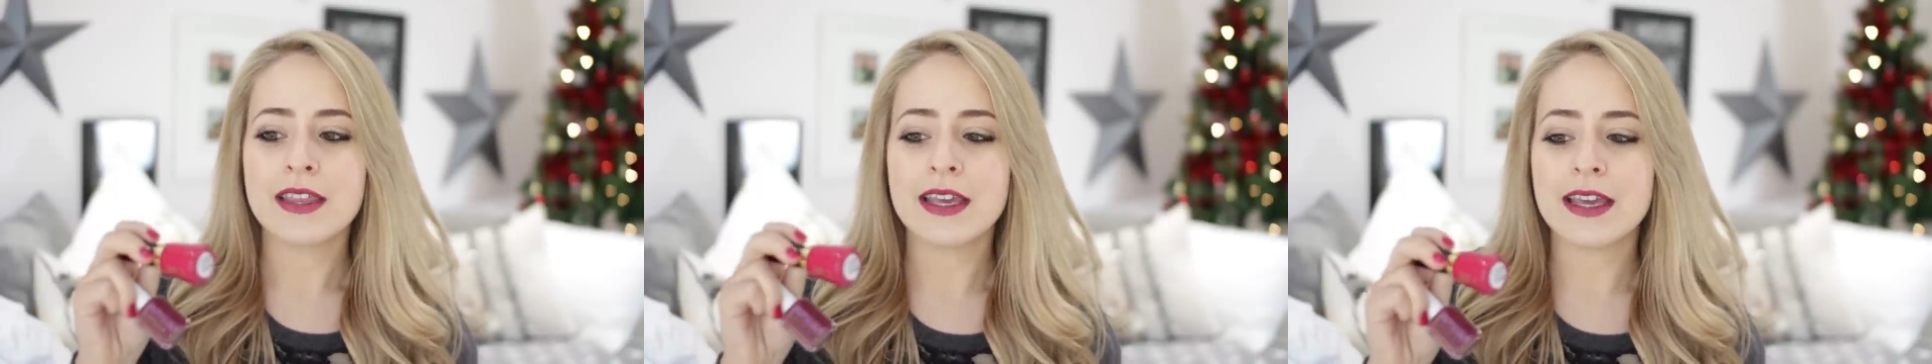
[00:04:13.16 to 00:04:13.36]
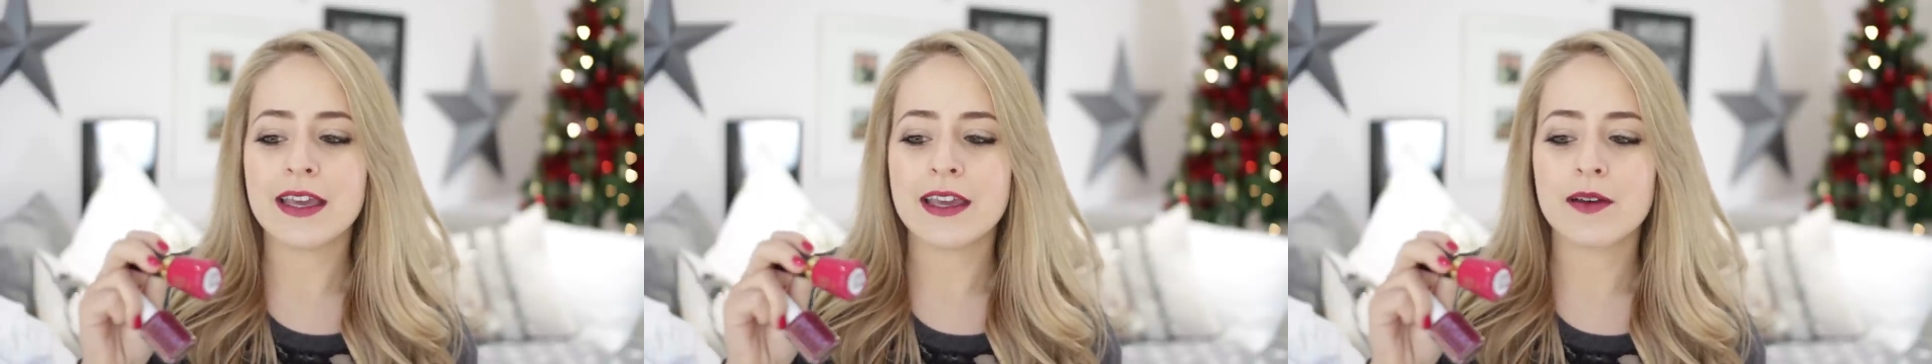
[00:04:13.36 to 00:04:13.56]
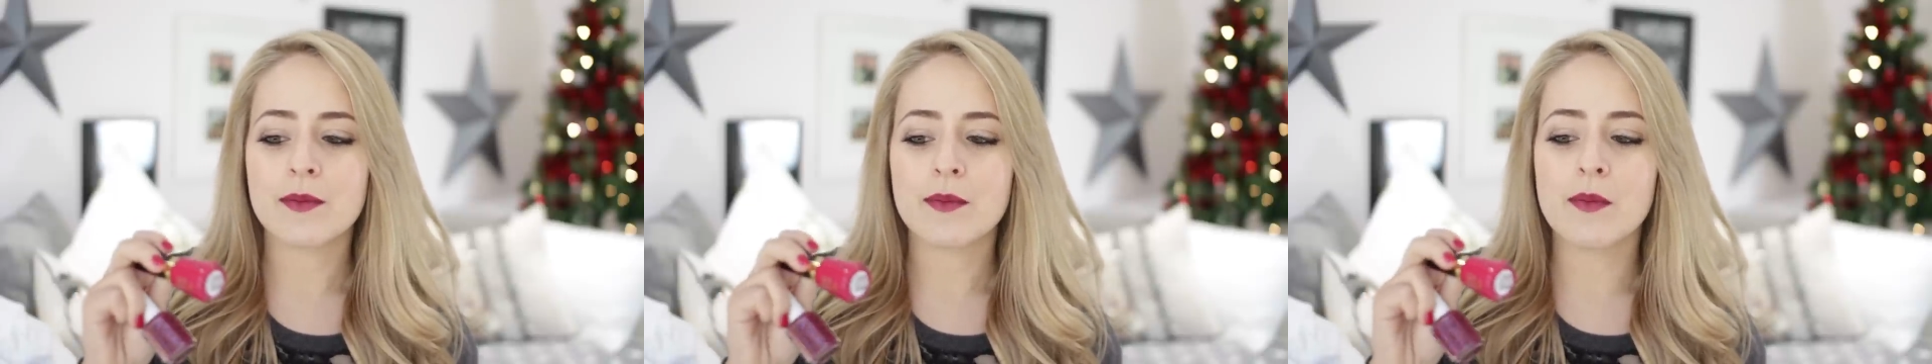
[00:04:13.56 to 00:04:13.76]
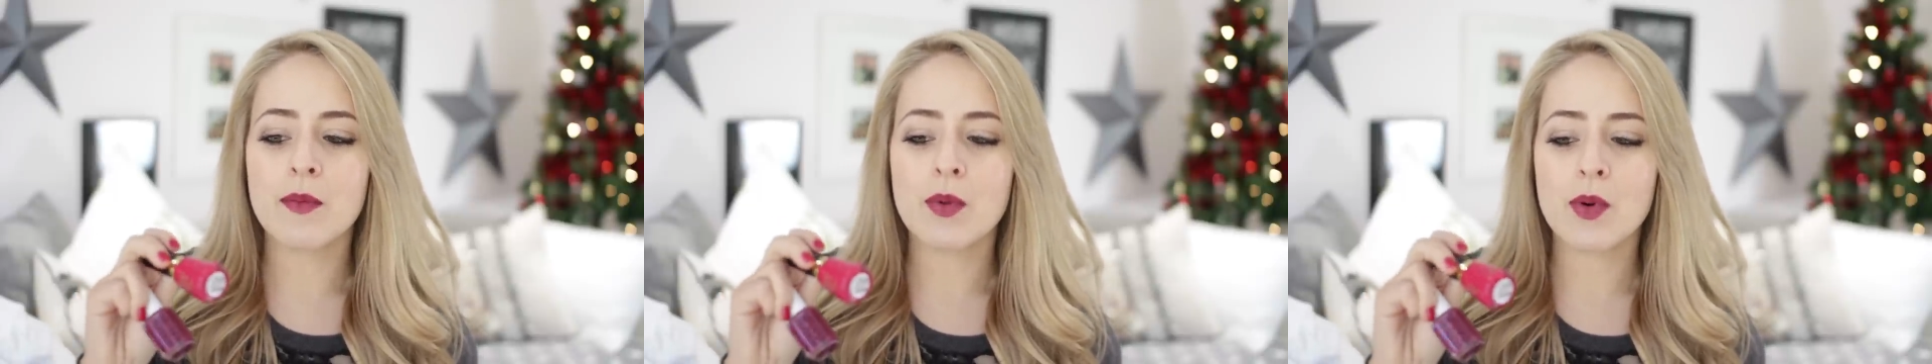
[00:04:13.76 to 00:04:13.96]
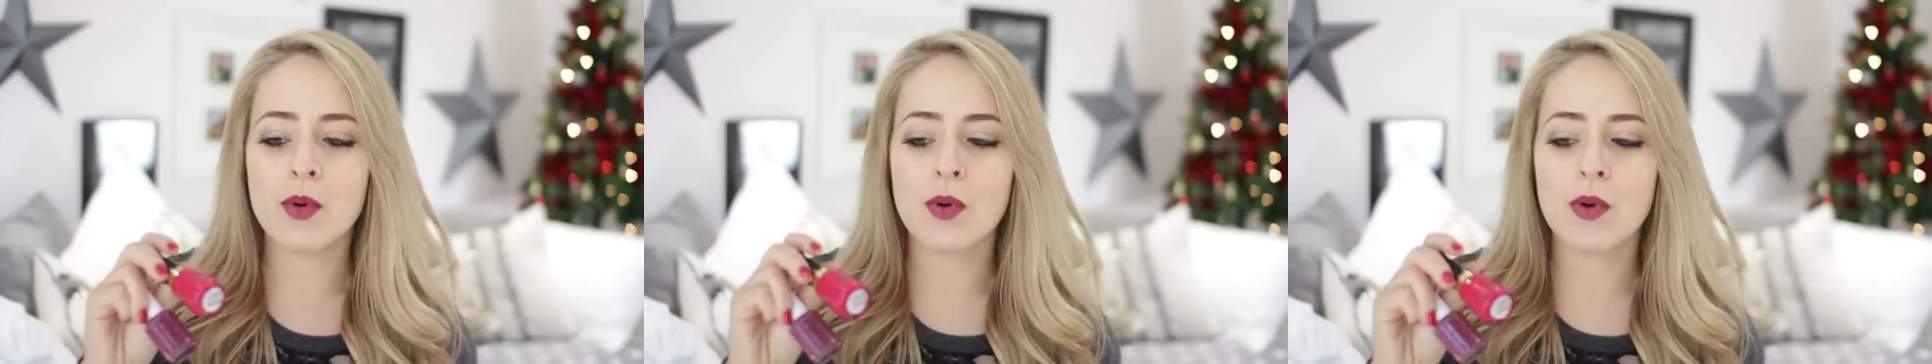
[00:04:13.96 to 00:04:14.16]
the
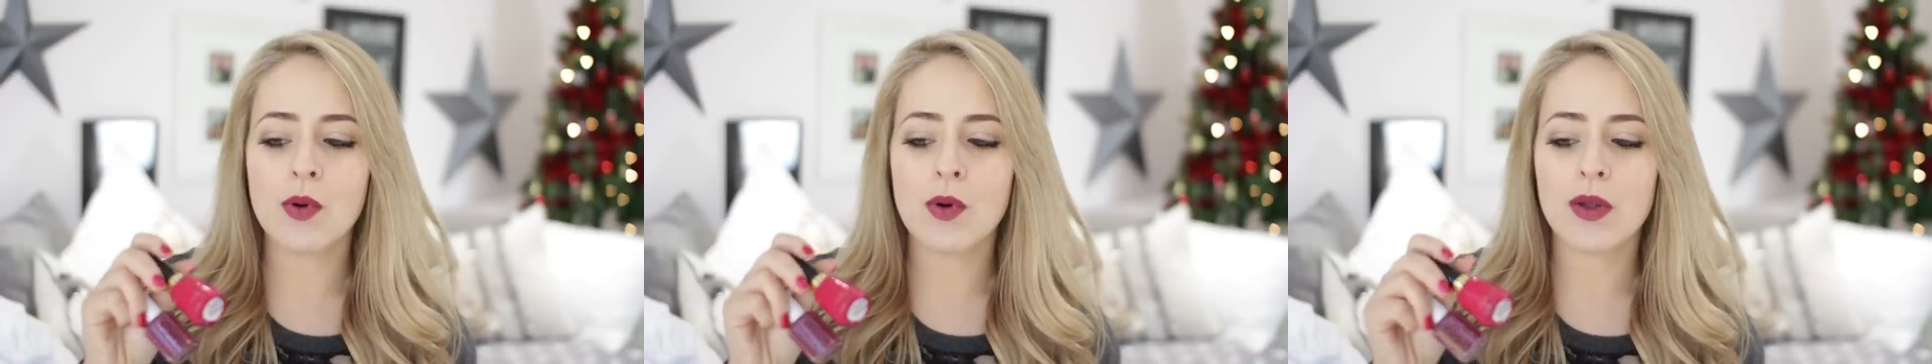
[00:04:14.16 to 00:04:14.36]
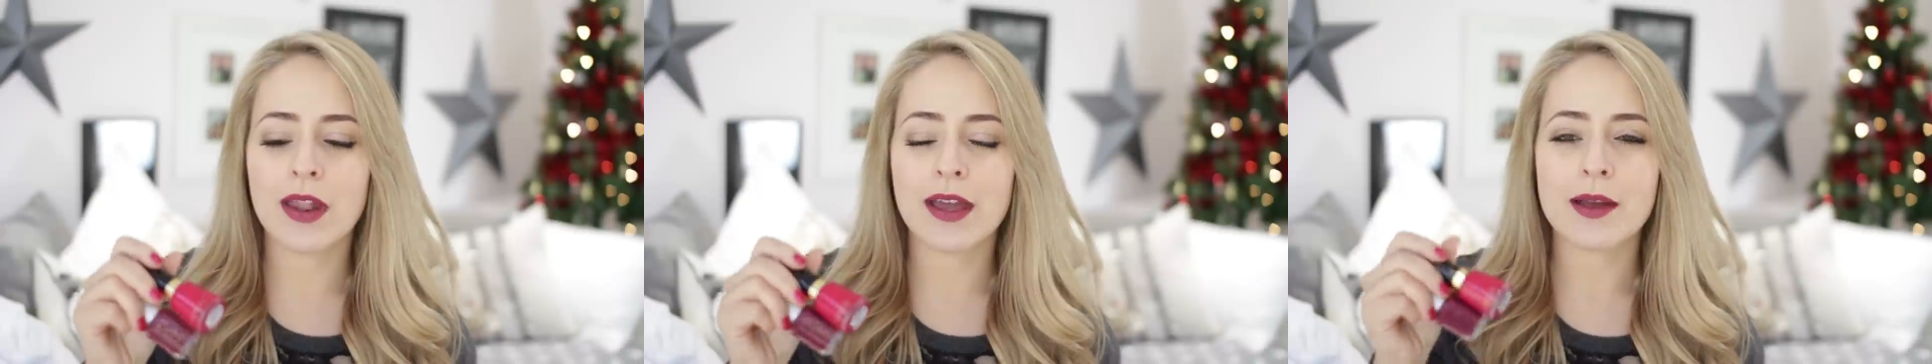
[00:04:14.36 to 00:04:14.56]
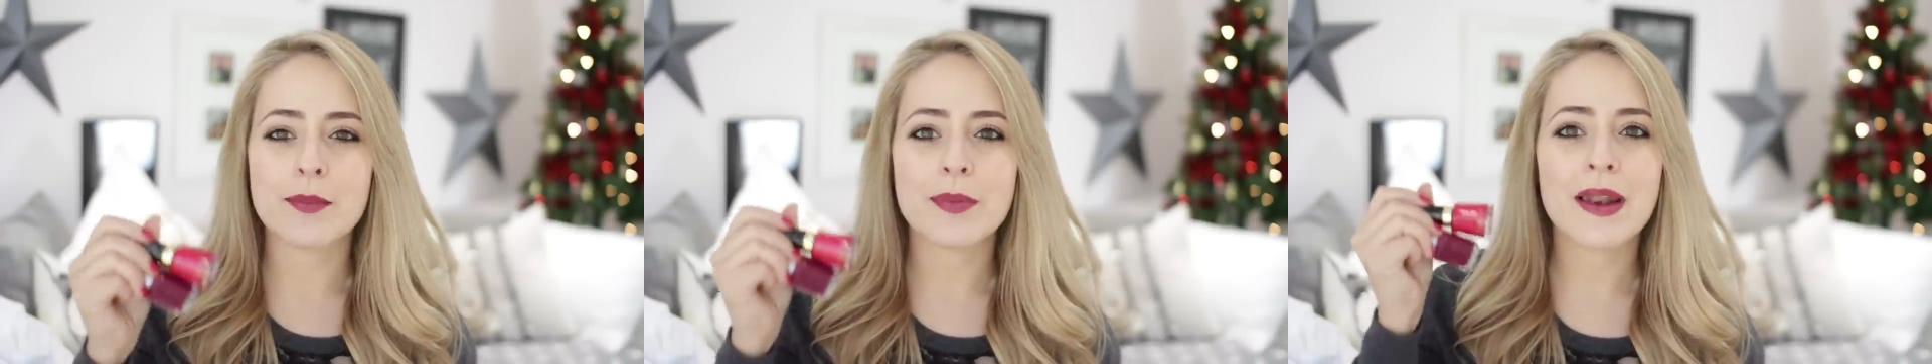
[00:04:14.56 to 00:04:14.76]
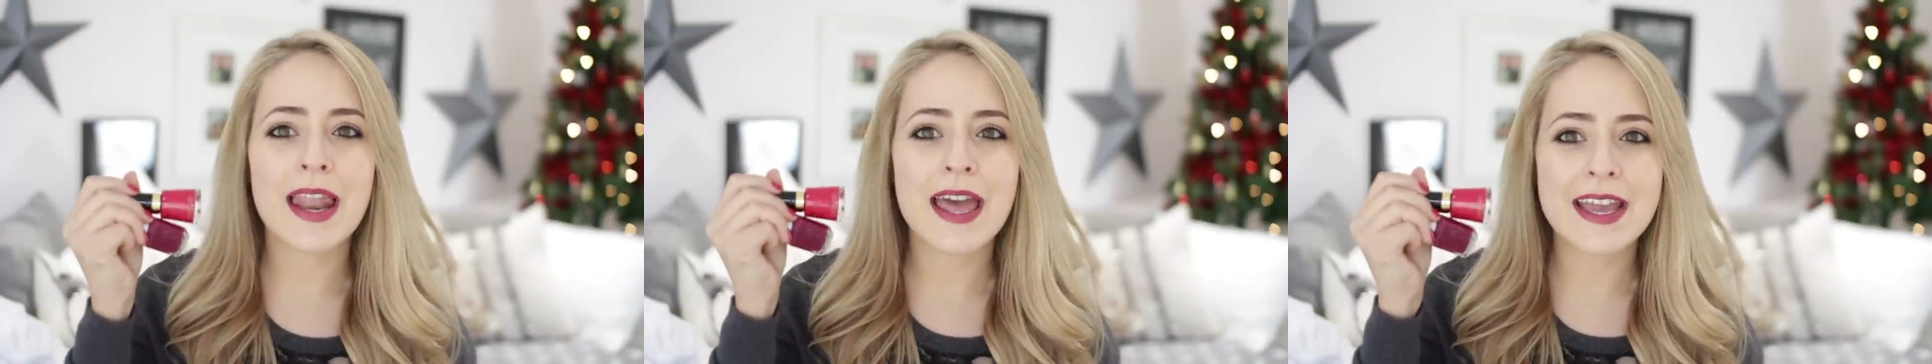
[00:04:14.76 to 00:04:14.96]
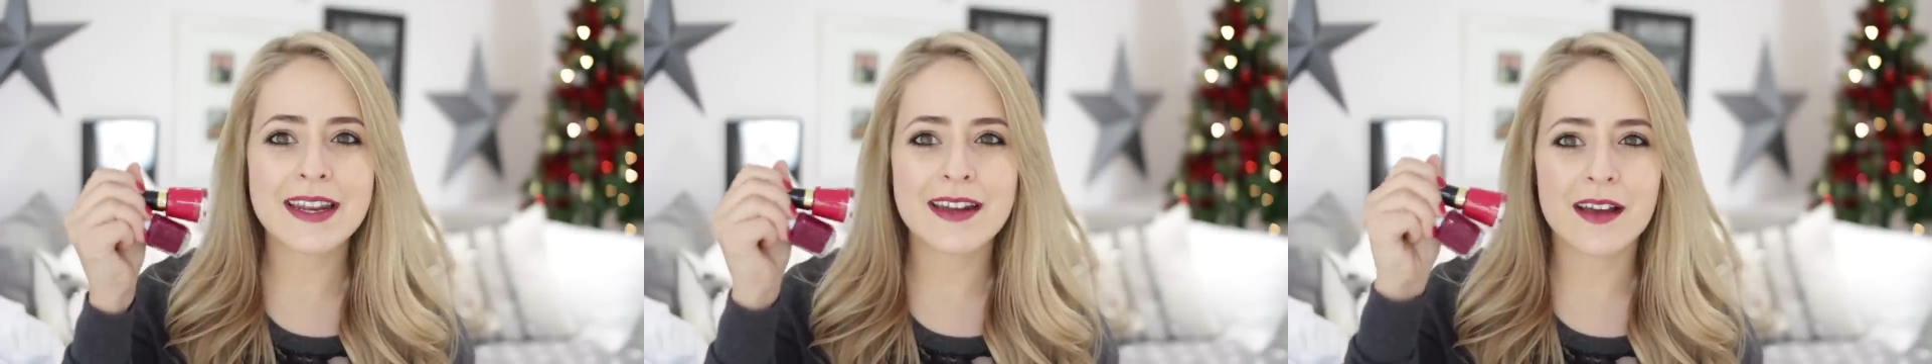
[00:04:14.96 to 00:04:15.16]
more like
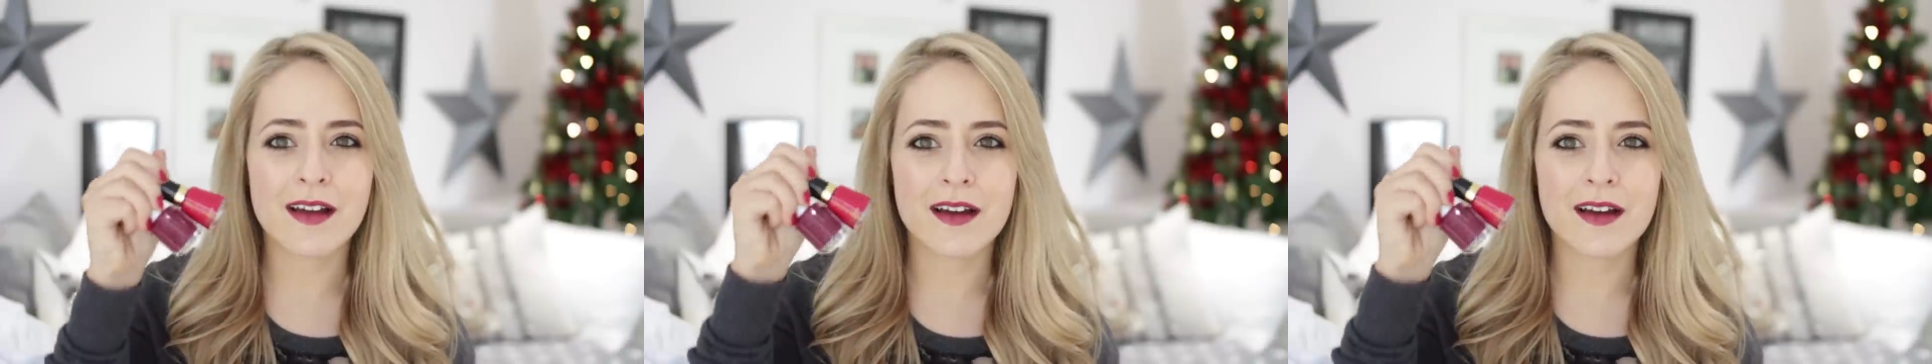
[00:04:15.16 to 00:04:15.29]
plainer,